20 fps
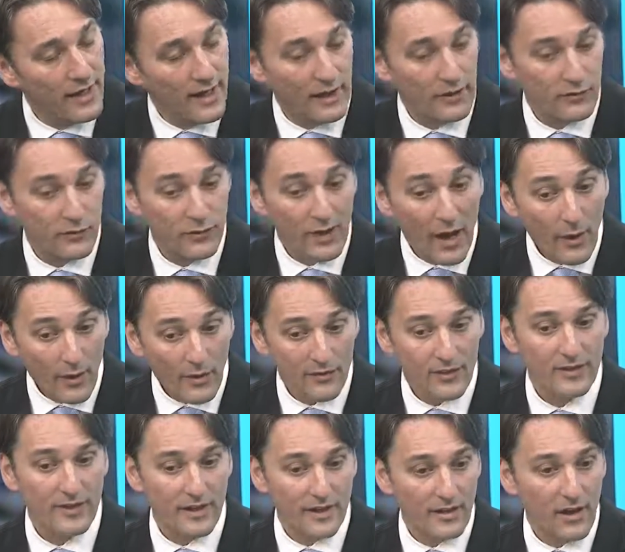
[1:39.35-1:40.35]
And so now we have the
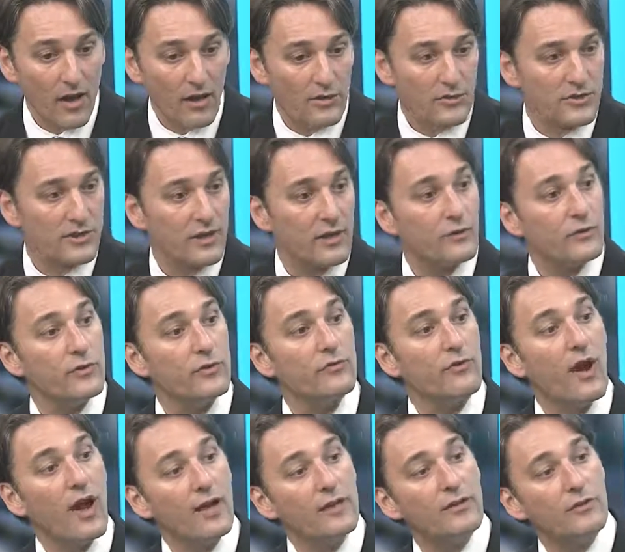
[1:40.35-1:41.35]
technology that if you
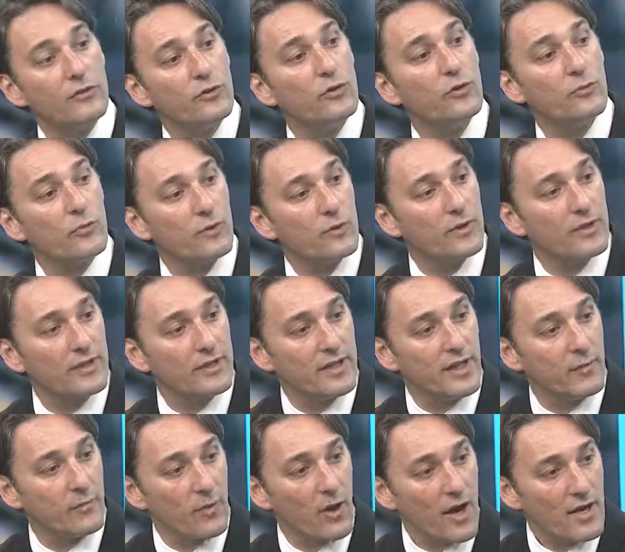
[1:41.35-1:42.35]
find a tumor within the
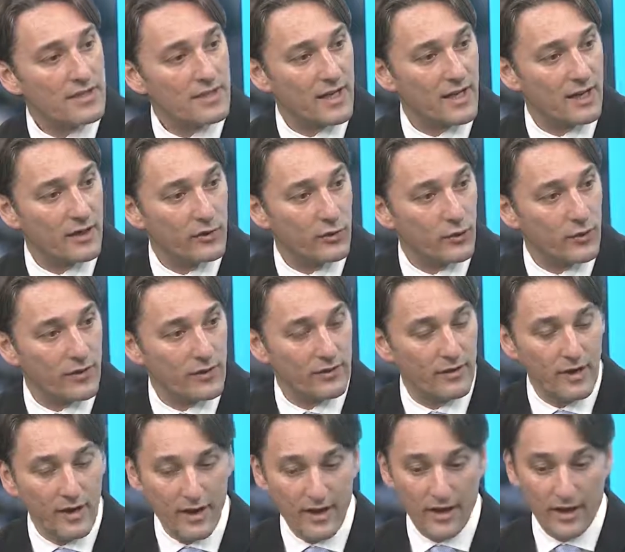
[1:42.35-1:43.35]
MRI scan, you can
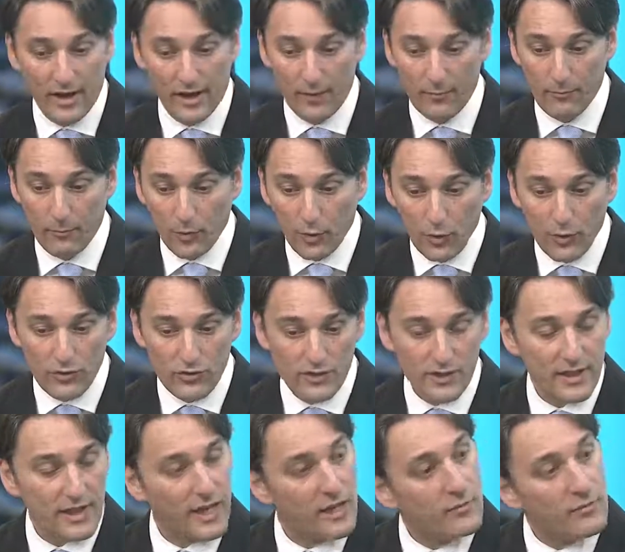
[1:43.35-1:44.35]
merge
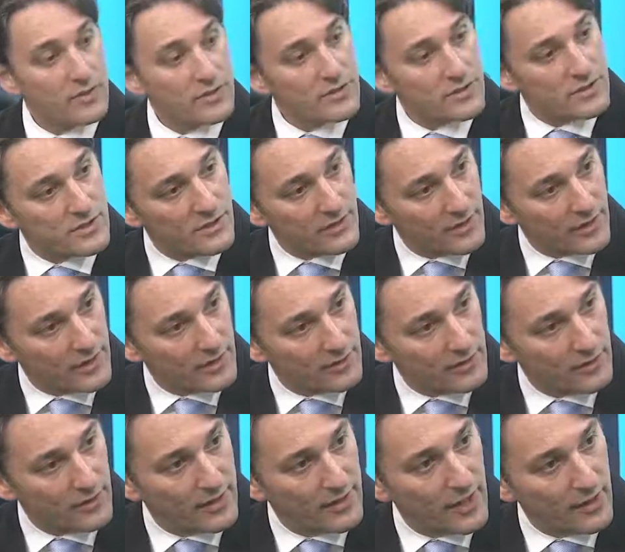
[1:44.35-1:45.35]
the images
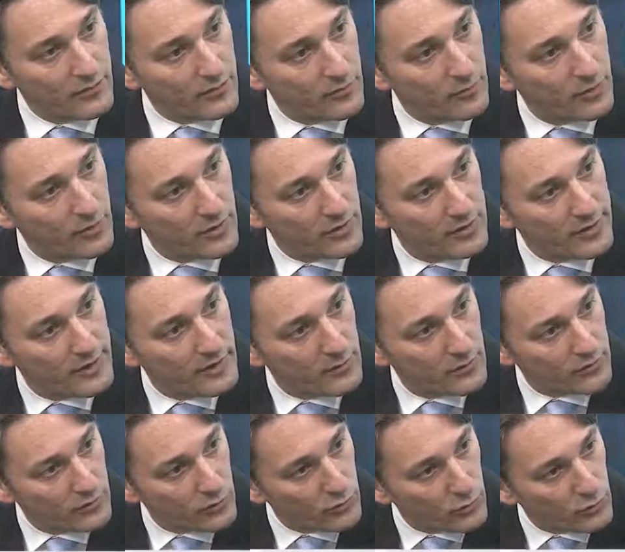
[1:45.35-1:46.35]
together and actually put a needle
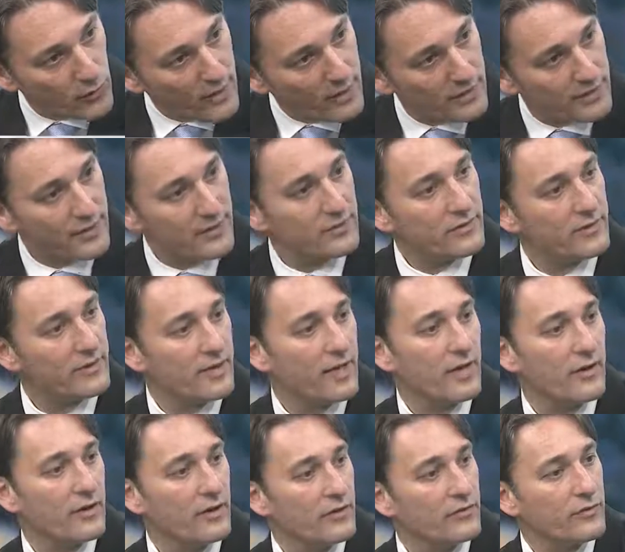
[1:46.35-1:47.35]
directly into the
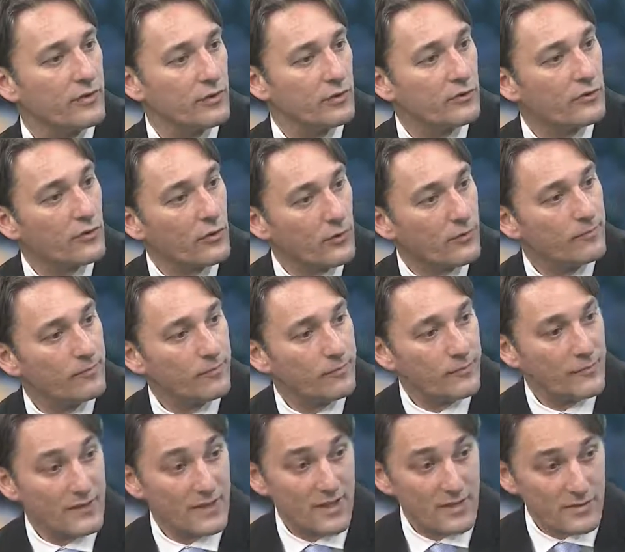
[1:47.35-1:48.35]
area of concern.
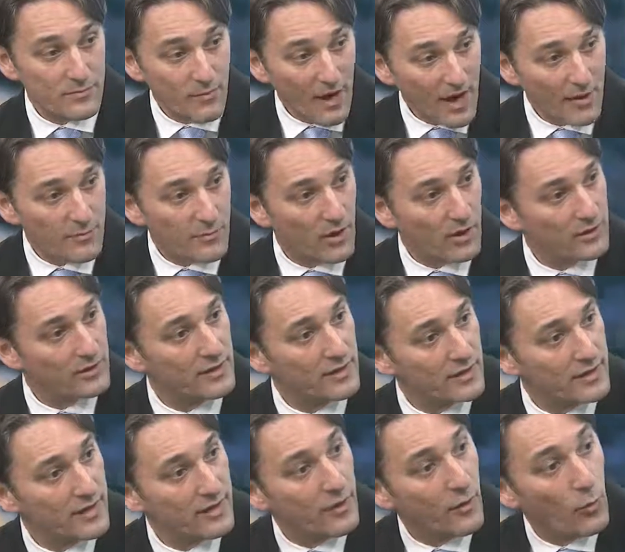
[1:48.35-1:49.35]
It's
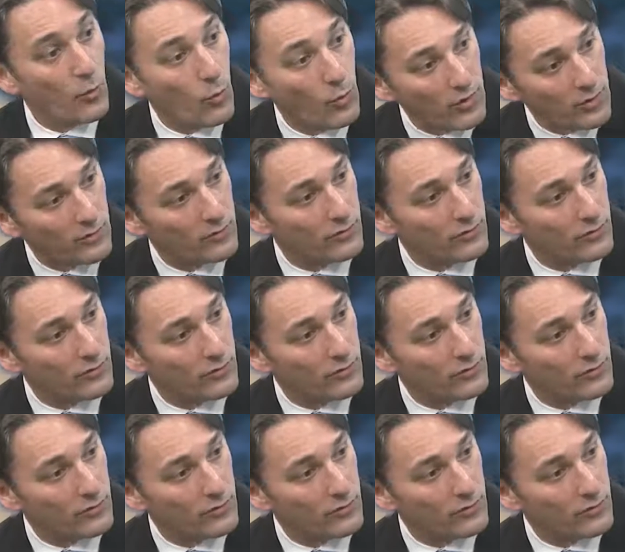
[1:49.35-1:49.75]
mind-bogglingly wonderful.